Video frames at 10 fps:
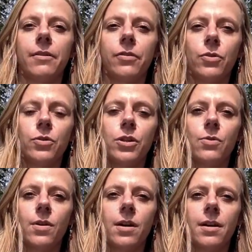of who you
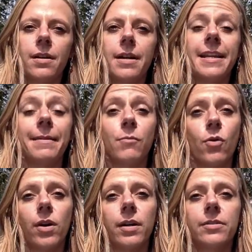are
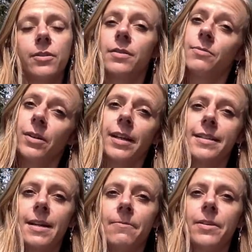anymore. So it's really
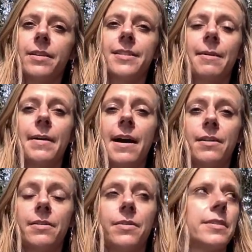time for you to step out
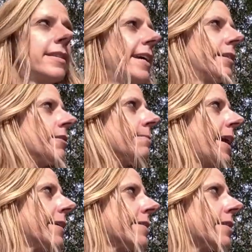of those and take those
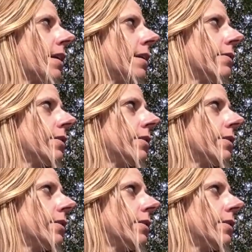masks off.